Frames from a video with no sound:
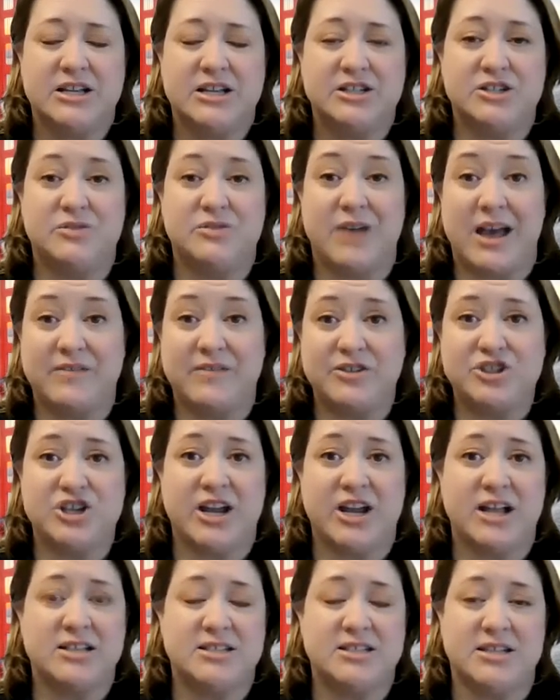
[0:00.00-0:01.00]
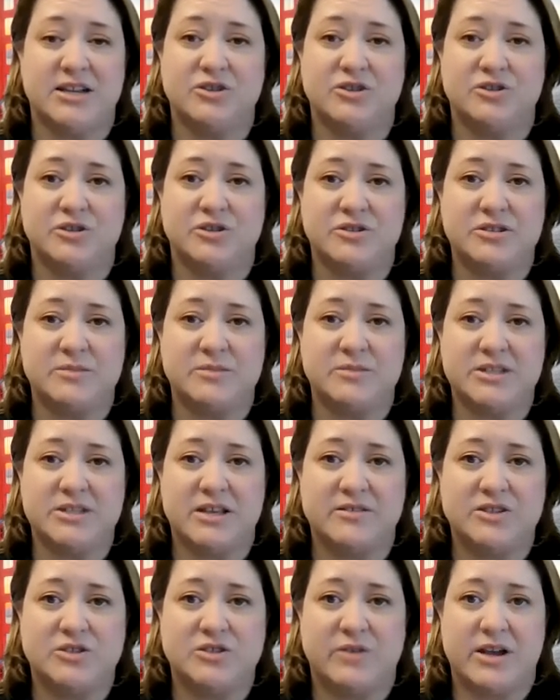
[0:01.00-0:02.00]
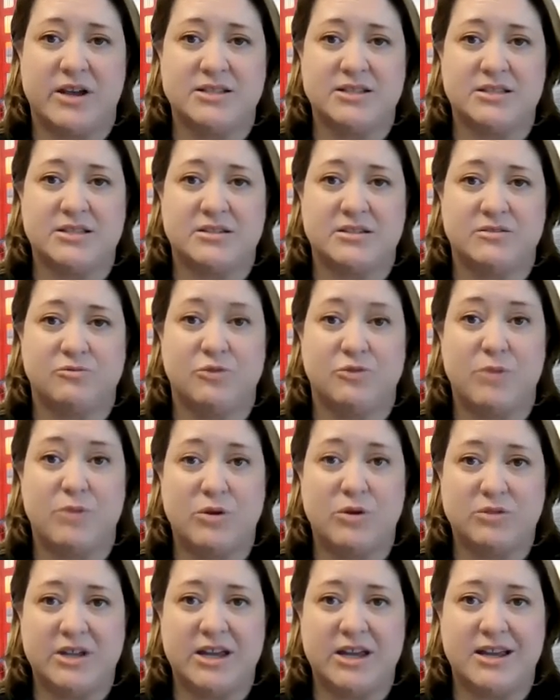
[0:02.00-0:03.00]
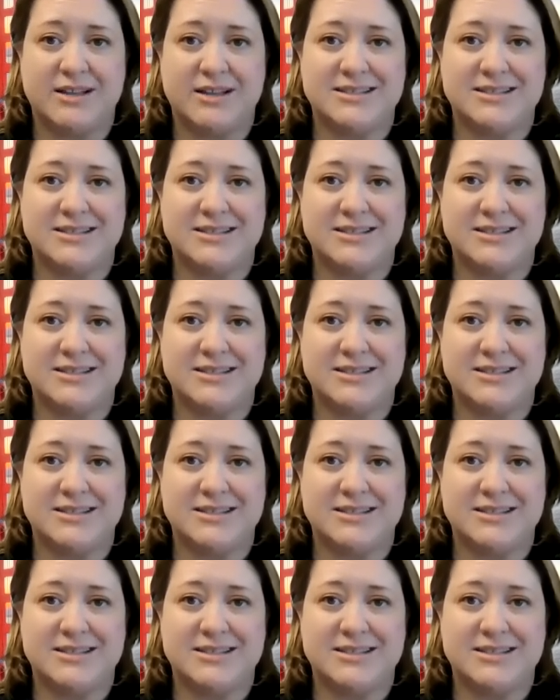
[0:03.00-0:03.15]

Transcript: to have a chance to introduce themselves to us remotely.